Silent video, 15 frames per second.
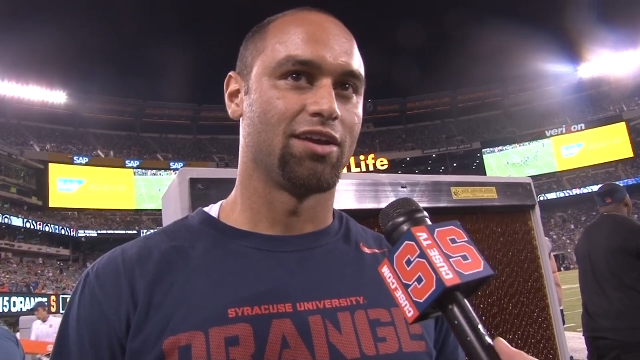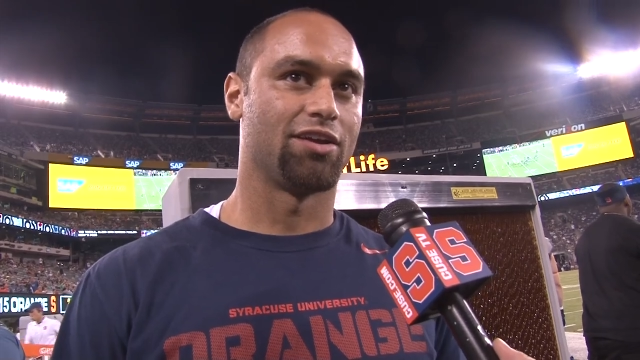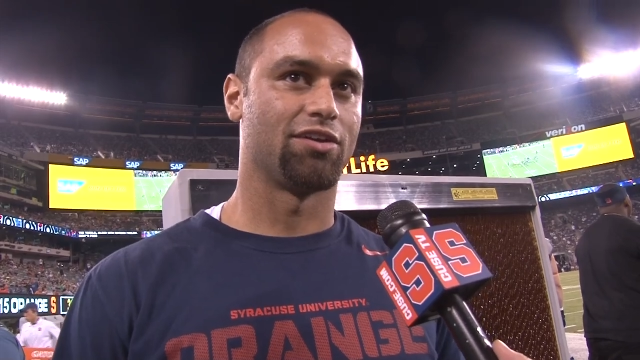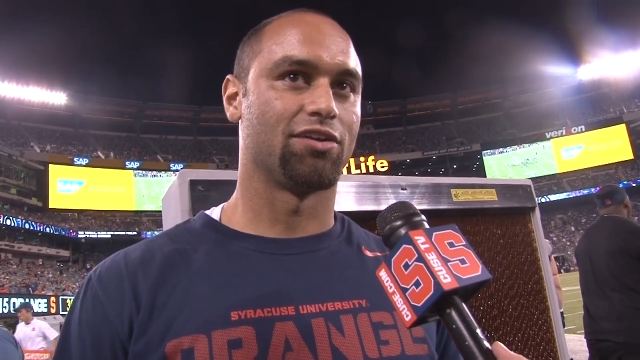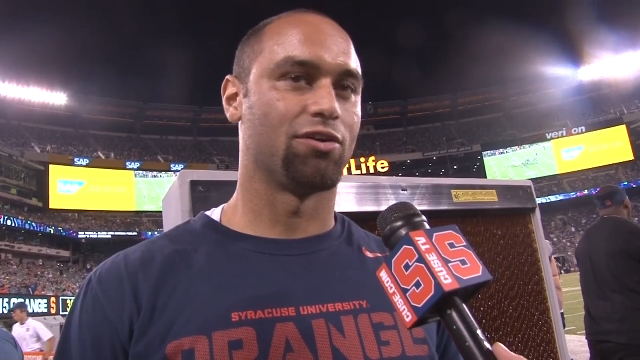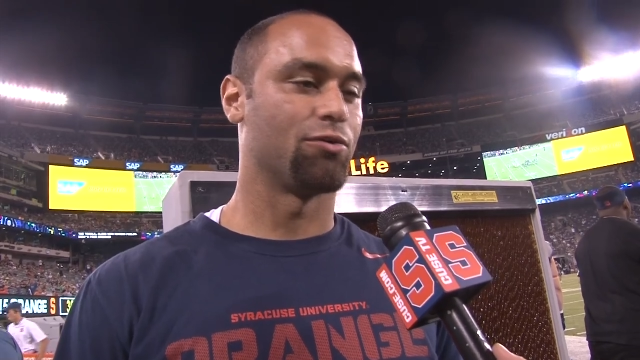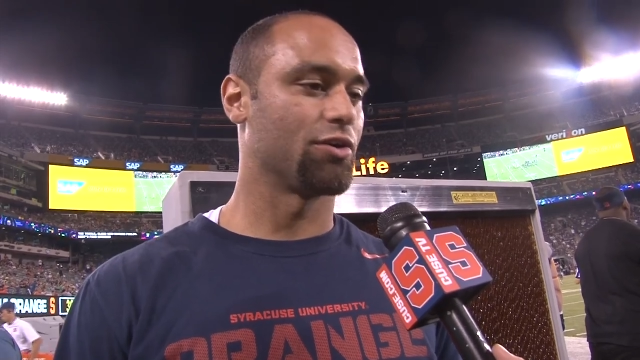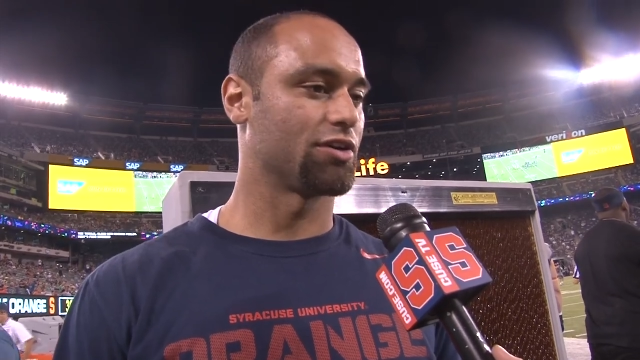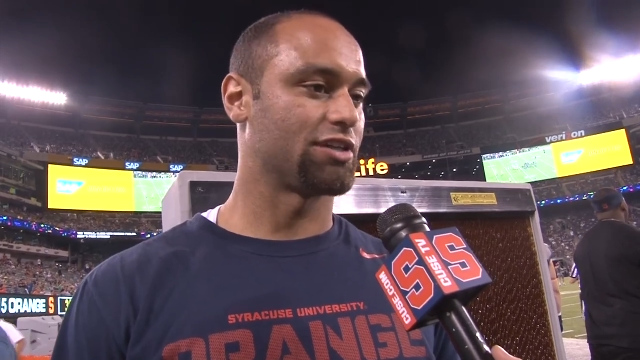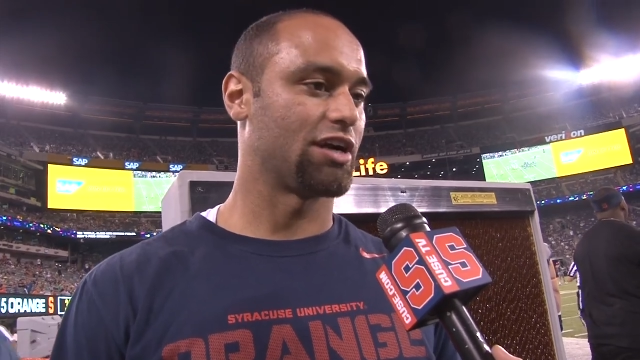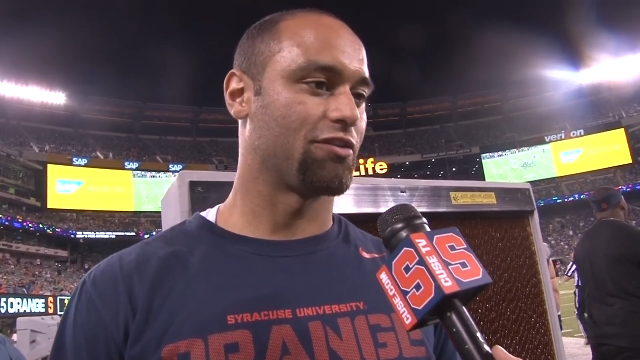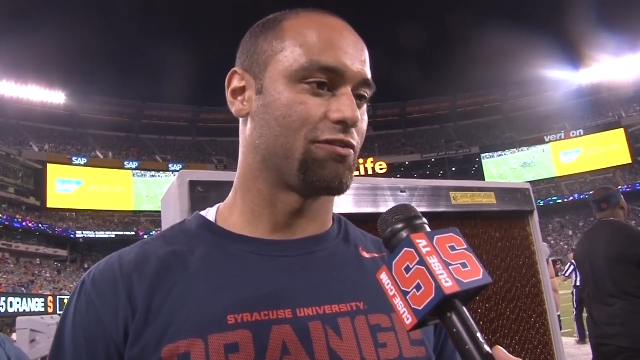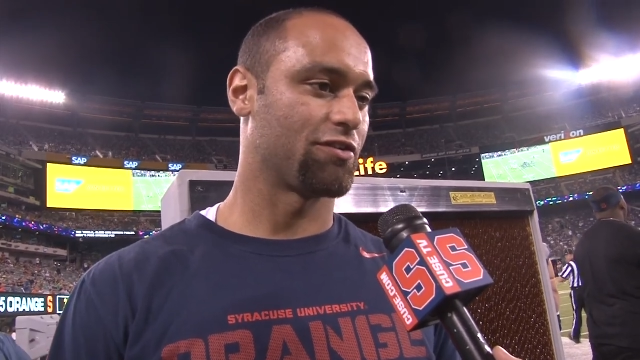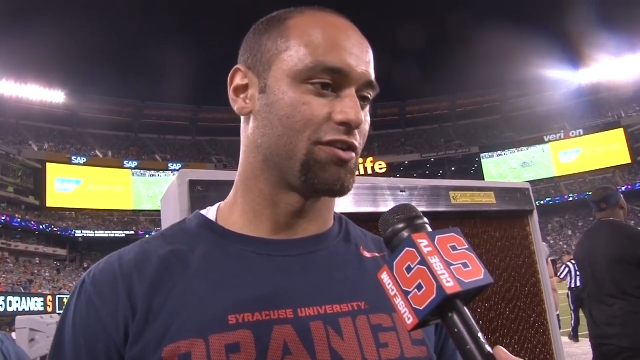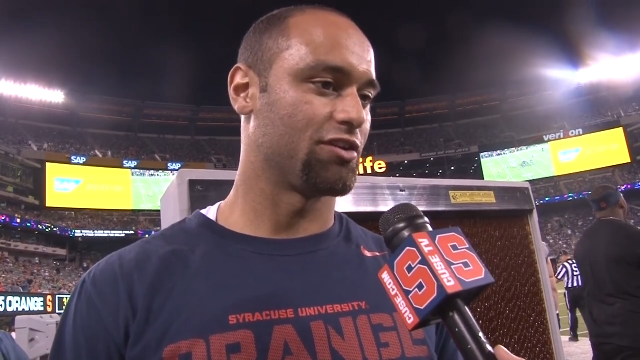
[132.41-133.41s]
you know, it worked
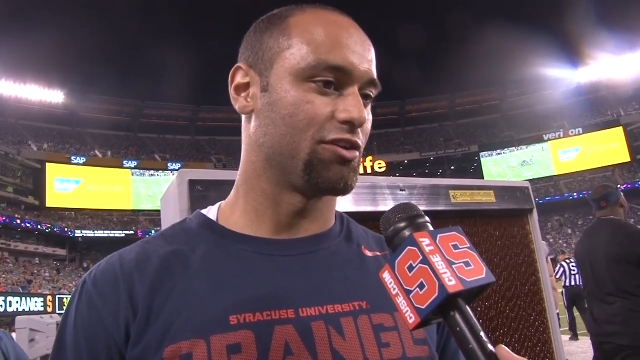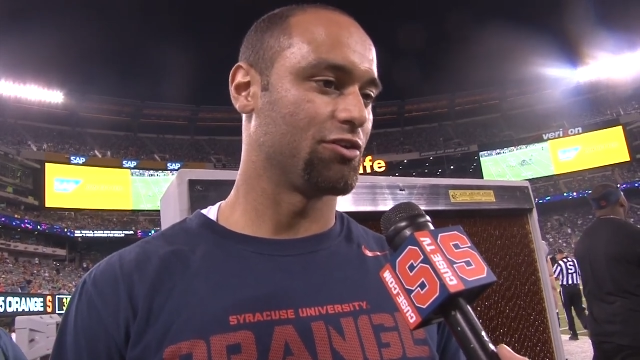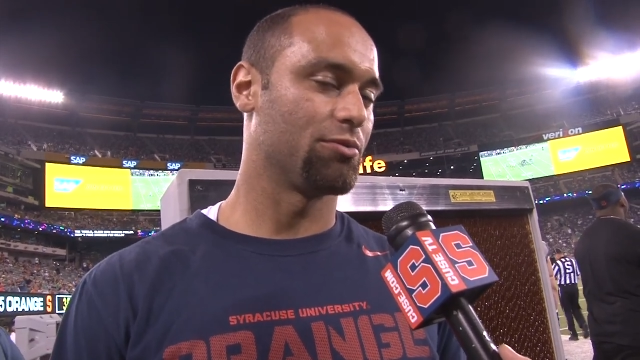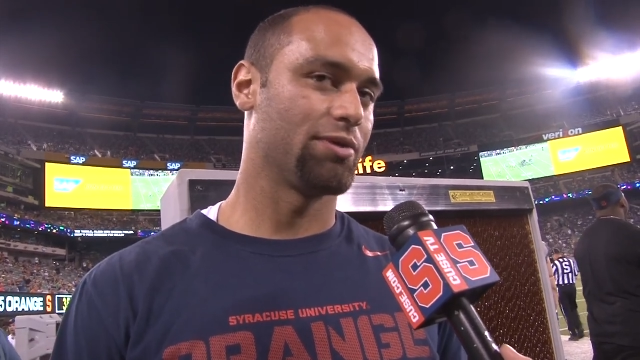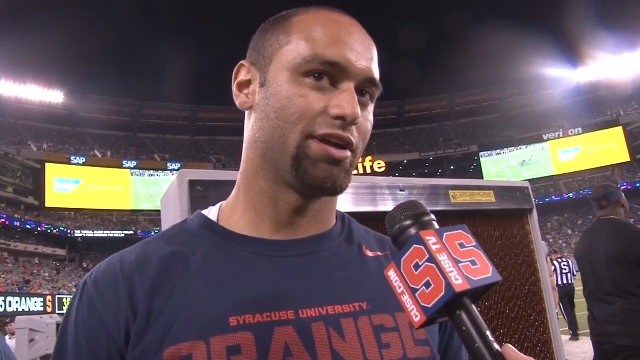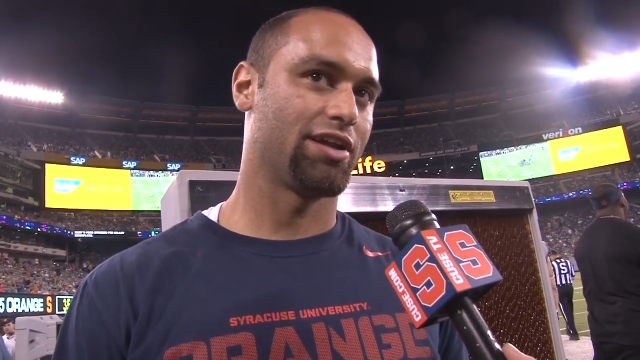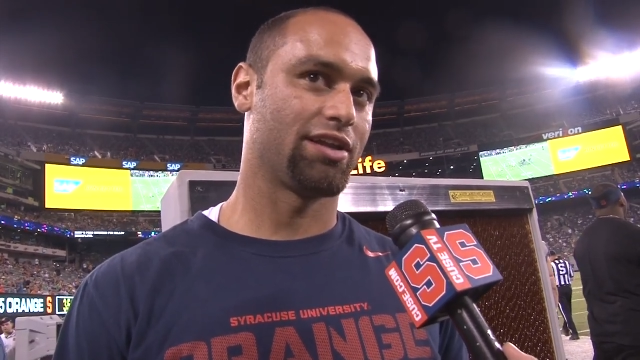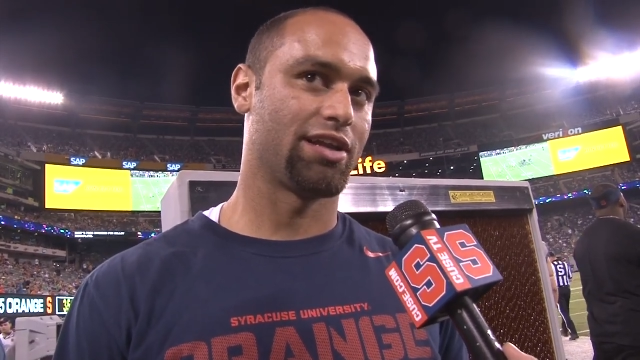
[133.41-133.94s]
out for a little bit,